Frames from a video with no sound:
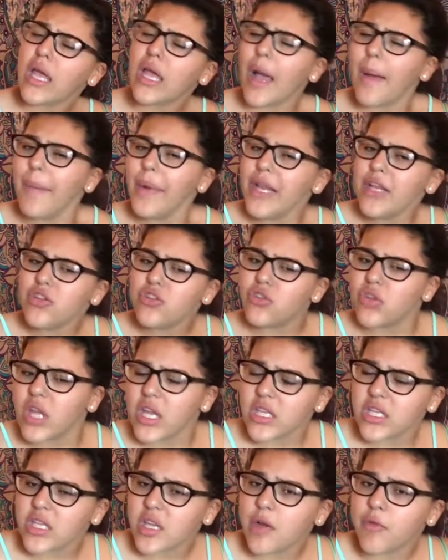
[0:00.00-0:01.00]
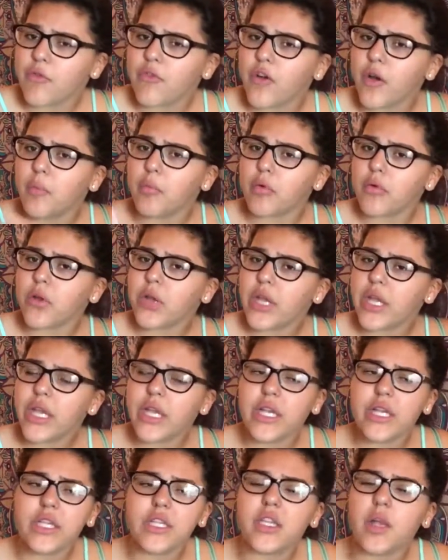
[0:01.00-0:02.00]
I'm gonna need you to get some
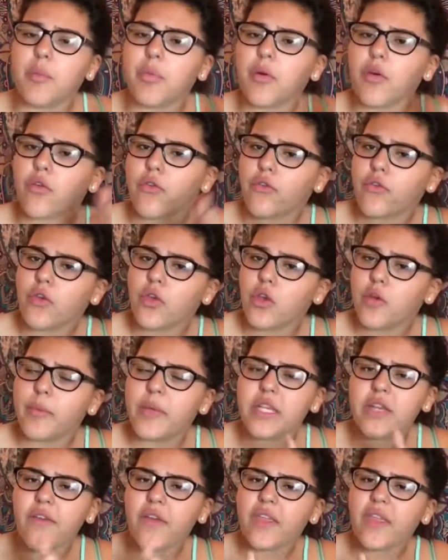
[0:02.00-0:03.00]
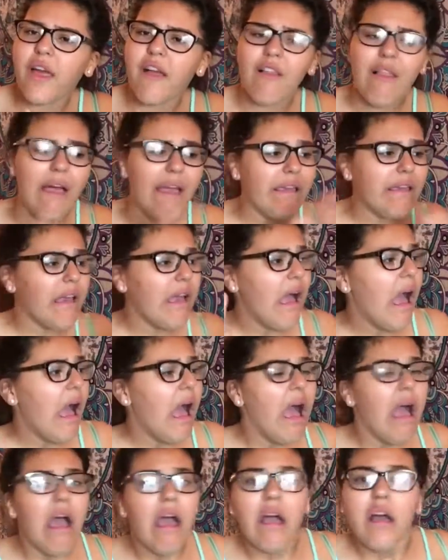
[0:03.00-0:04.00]
Febreze, some perfume and stuff like that.
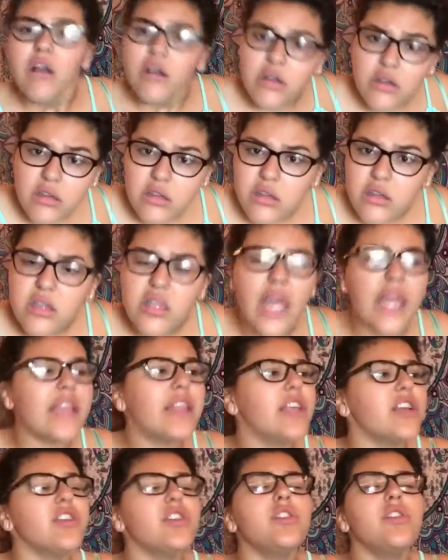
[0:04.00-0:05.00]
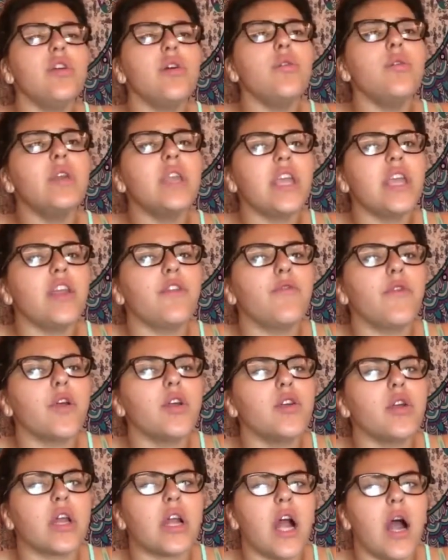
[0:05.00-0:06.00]
Like there's no need for
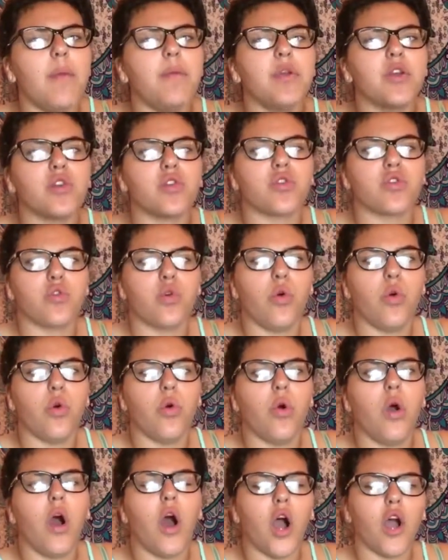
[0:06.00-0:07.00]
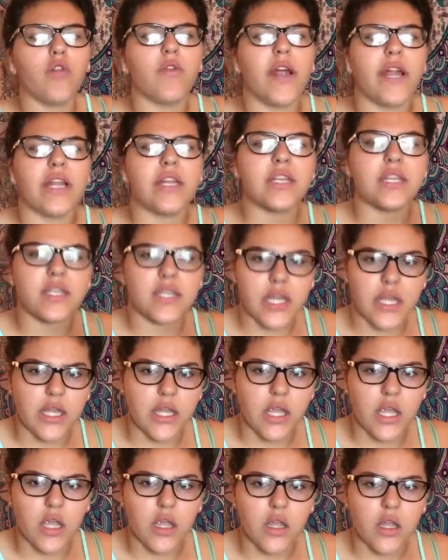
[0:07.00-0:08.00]
you to come to school already
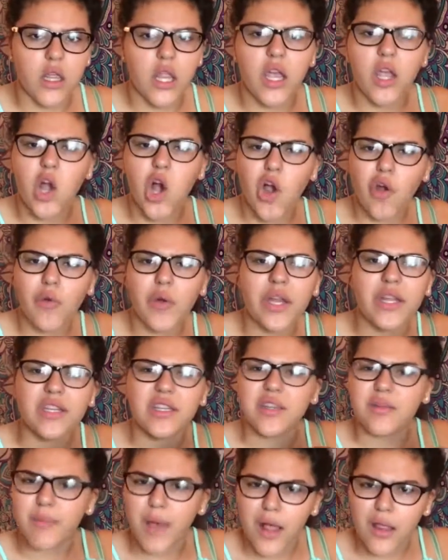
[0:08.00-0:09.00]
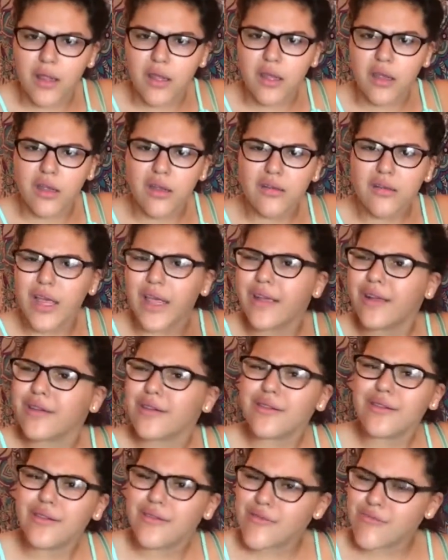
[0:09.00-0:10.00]
stinking, like, already smelling. Like,
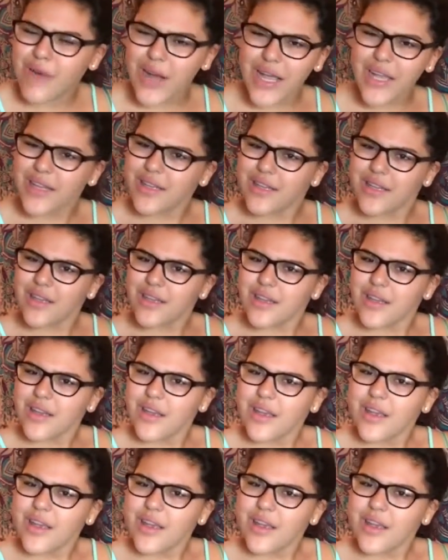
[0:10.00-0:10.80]
what?